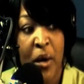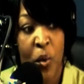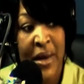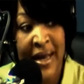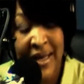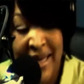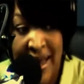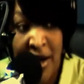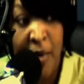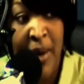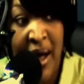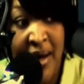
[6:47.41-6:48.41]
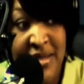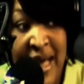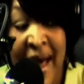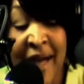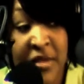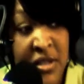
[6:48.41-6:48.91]
but when I get out of the box,
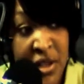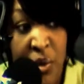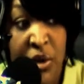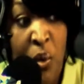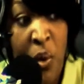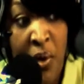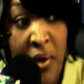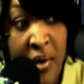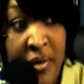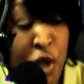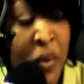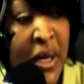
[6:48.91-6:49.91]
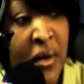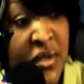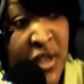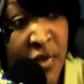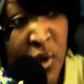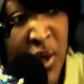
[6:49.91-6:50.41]
I have to deal with the world. Did your
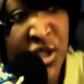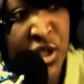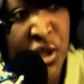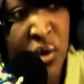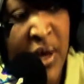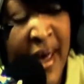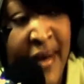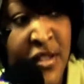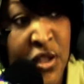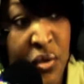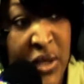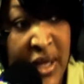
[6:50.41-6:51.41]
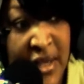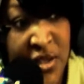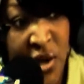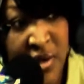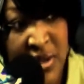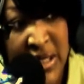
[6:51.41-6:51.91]
parents ever question you to ask you, did they
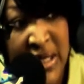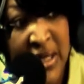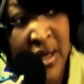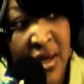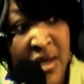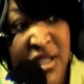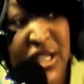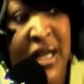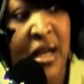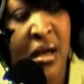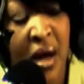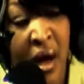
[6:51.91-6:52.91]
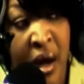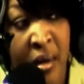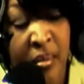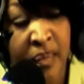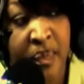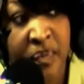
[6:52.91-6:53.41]
start seeing
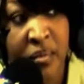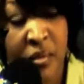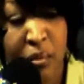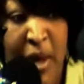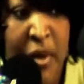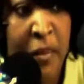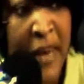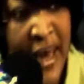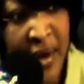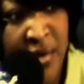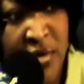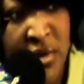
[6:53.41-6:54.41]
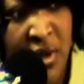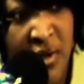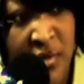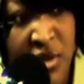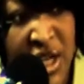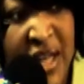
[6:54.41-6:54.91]
maybe patterns of